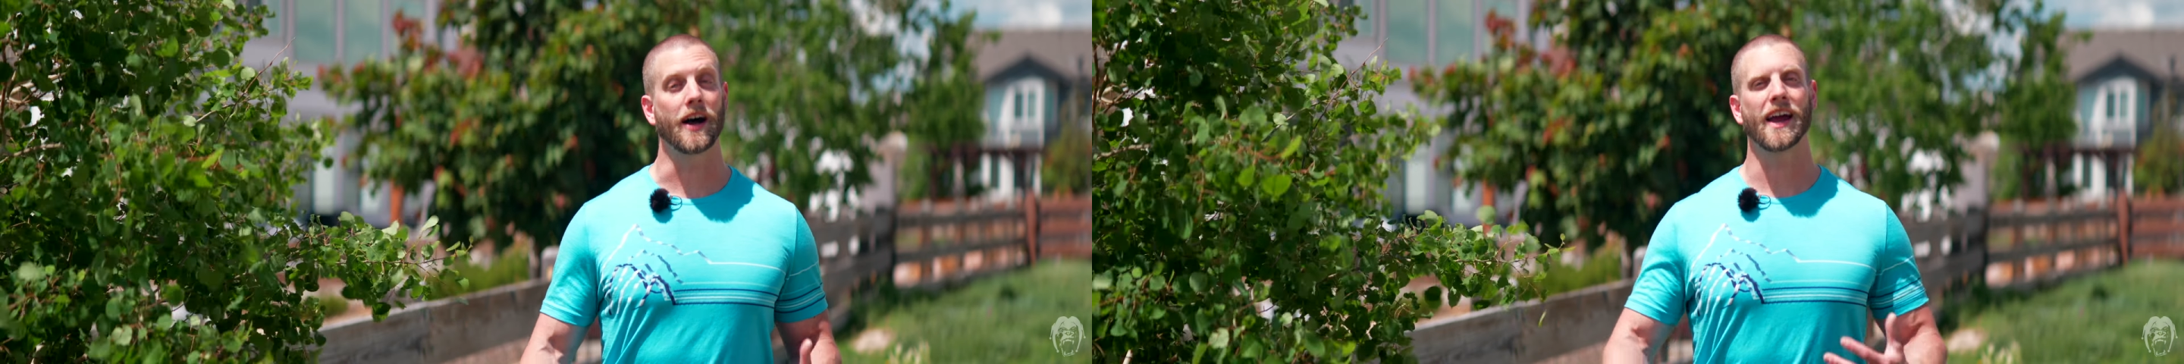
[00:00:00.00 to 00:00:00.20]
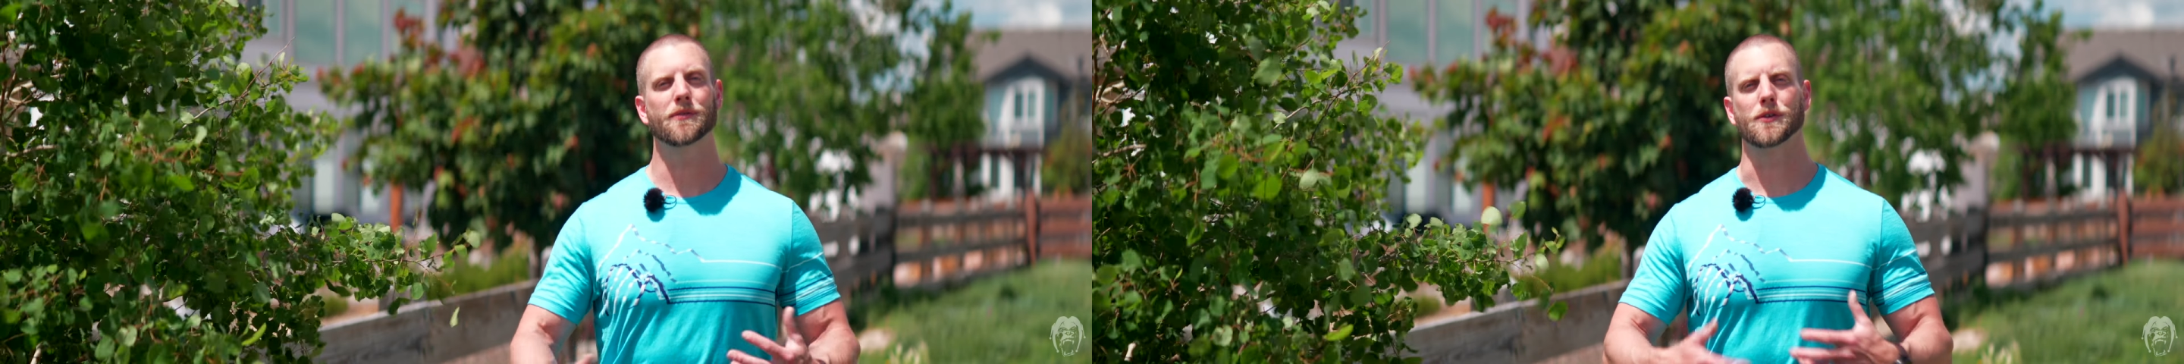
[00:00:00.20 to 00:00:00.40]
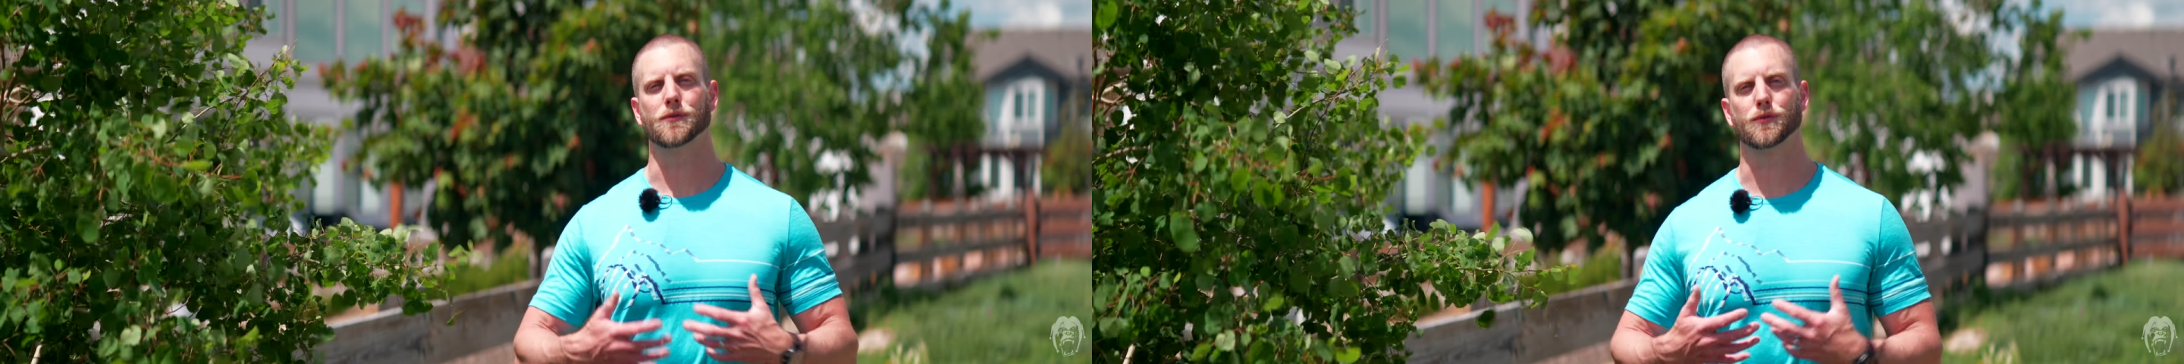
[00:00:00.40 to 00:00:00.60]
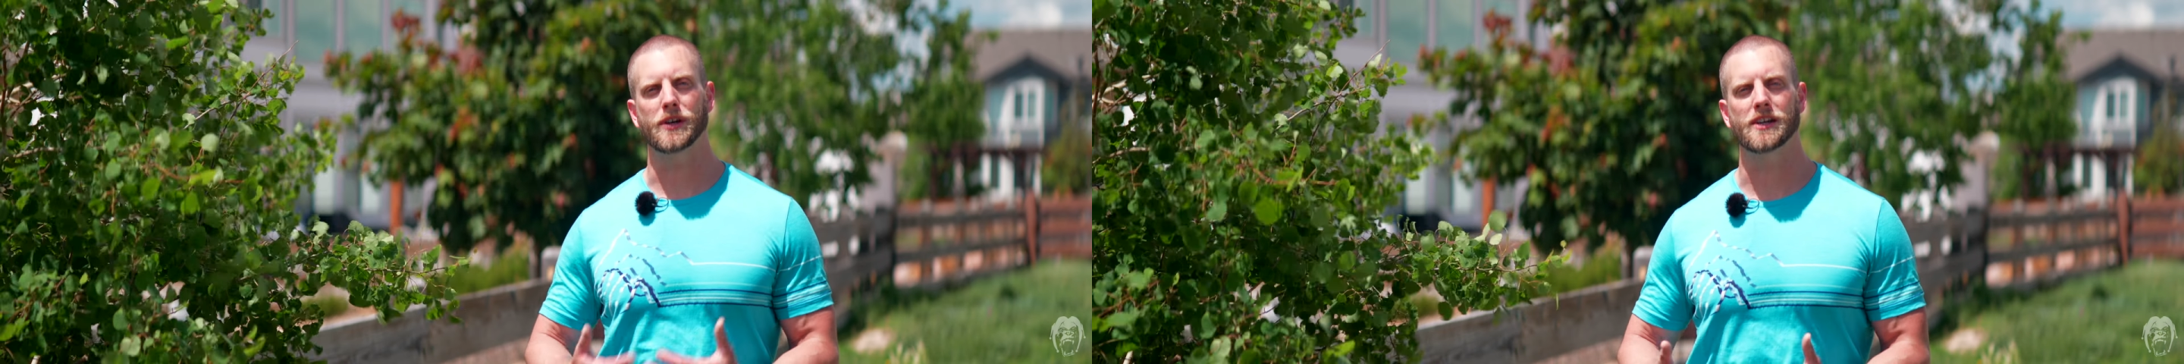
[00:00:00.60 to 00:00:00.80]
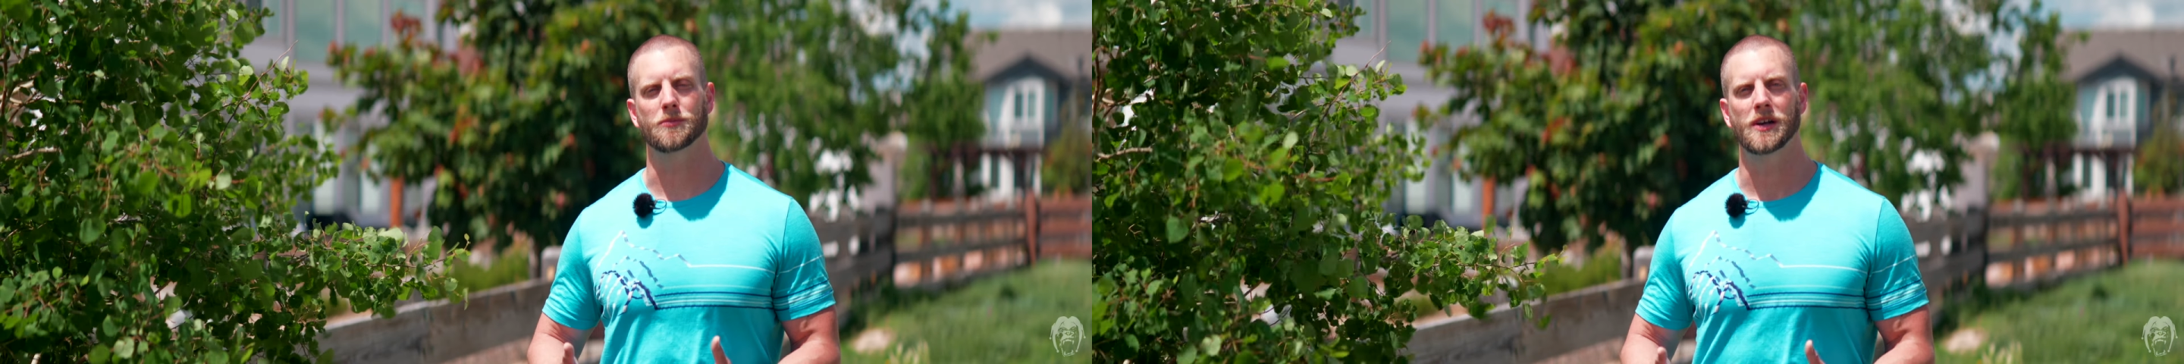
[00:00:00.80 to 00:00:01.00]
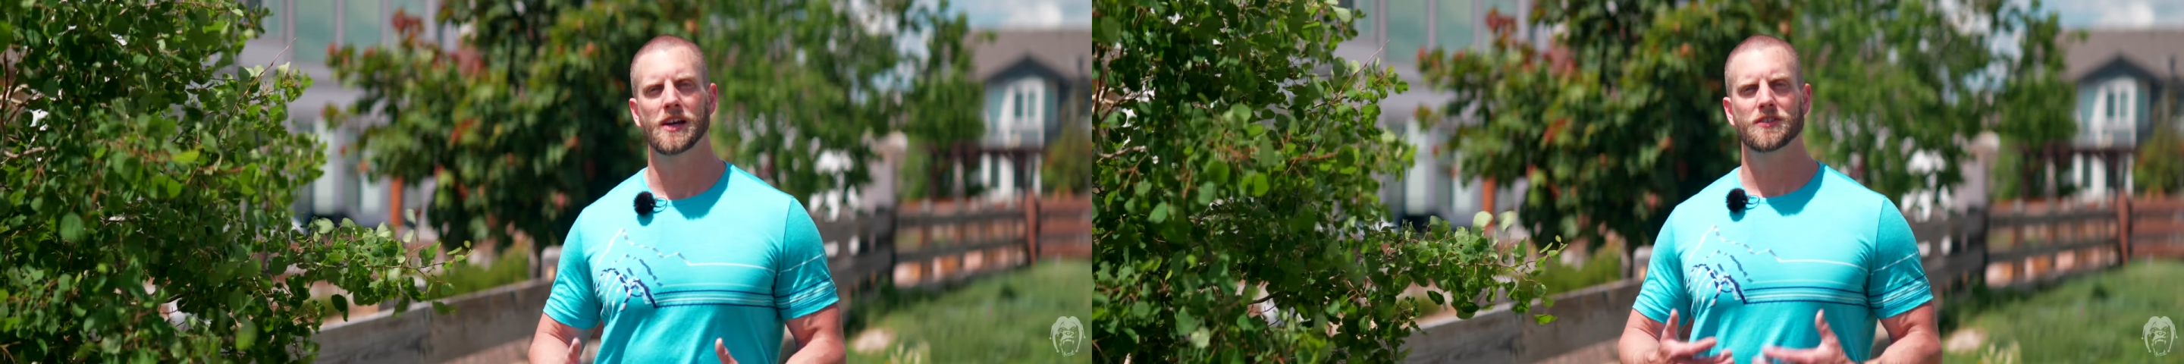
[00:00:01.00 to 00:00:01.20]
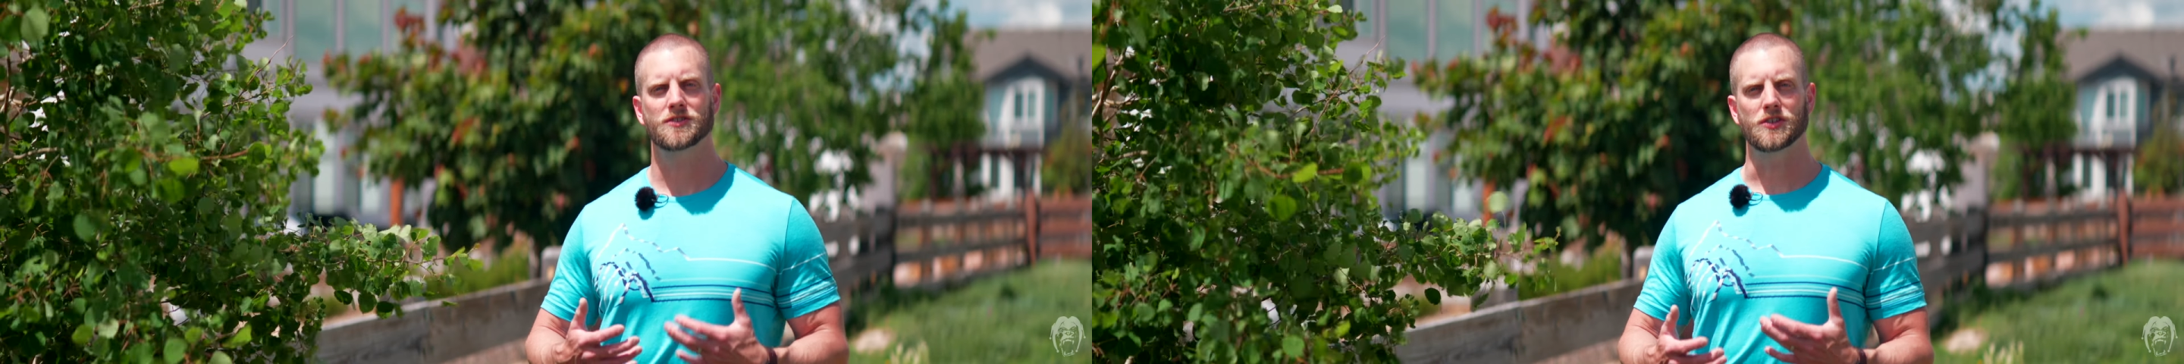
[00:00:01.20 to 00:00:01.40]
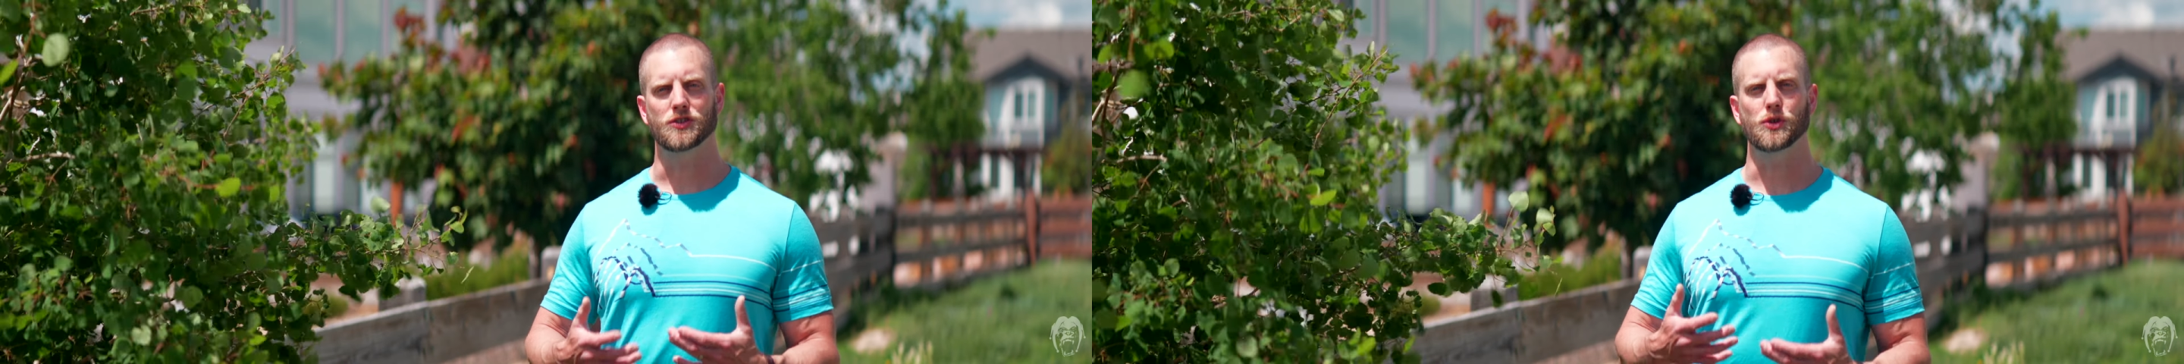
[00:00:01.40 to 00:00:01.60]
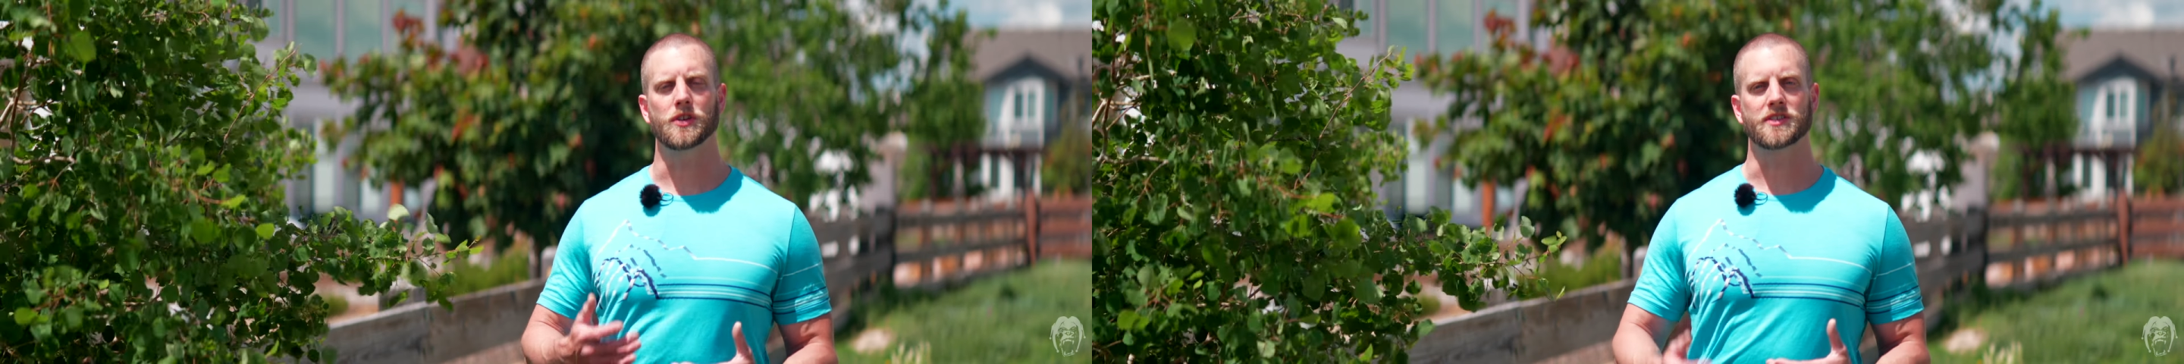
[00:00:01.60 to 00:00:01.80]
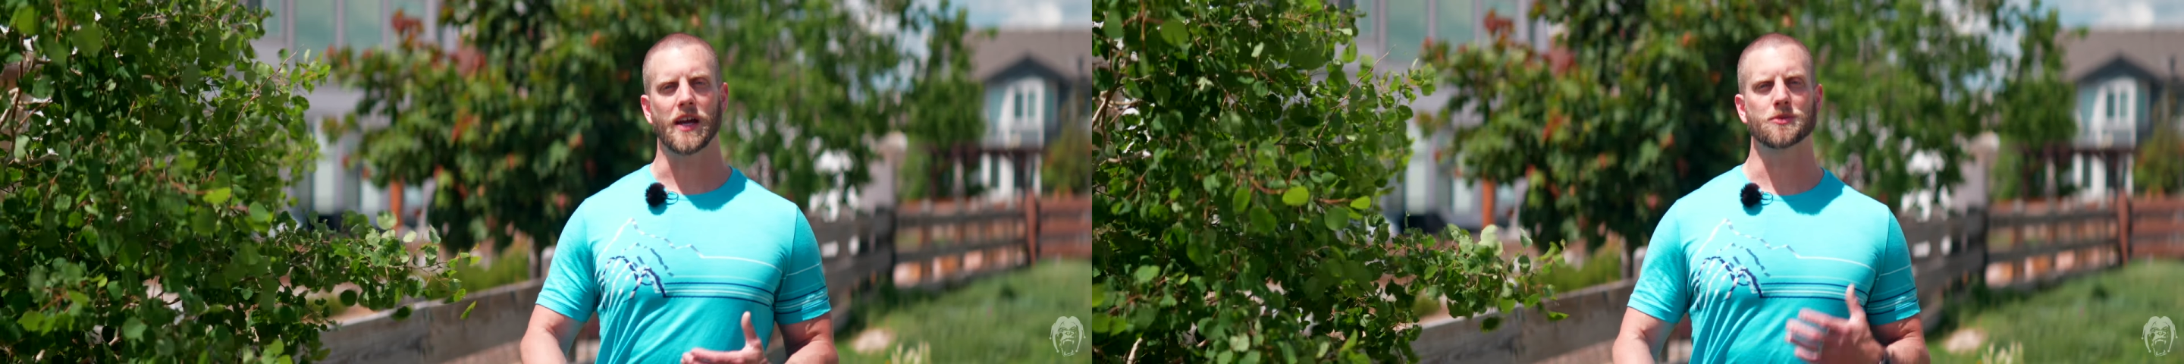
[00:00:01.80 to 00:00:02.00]
I have the freedom to do
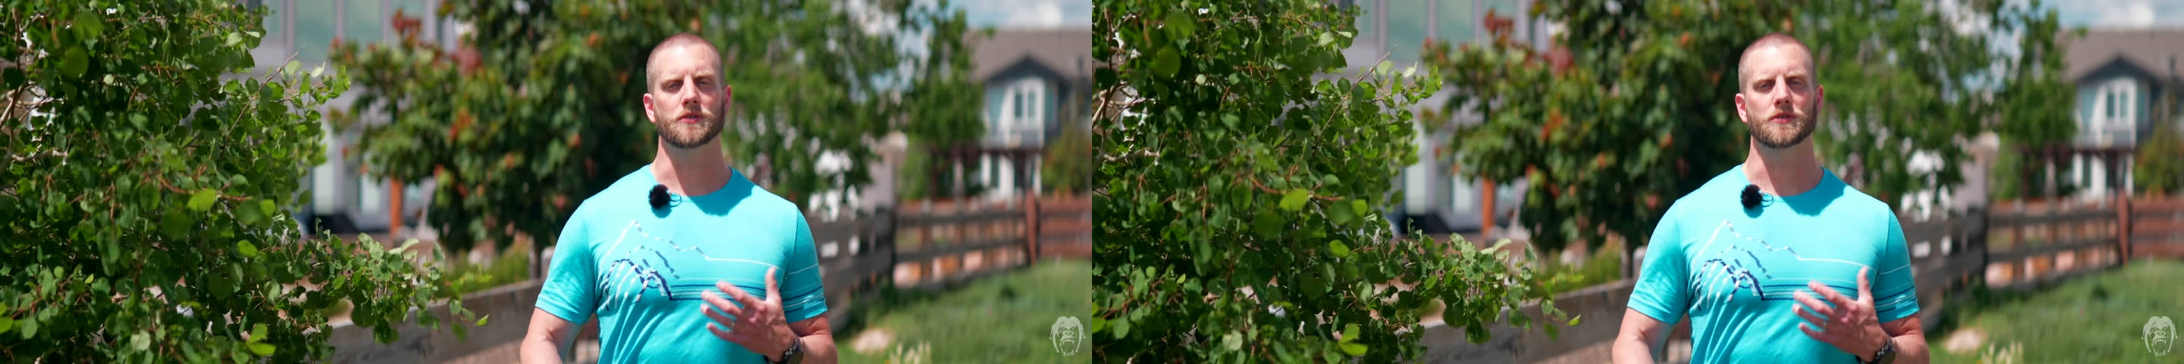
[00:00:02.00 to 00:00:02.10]
the types